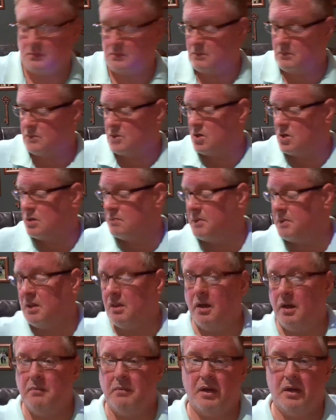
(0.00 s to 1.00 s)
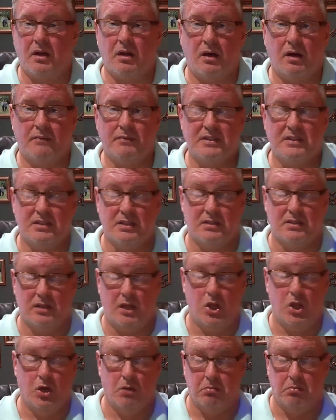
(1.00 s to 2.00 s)
Turn my light back off because it's a
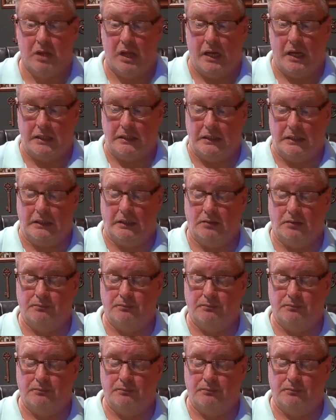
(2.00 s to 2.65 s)
little blinding.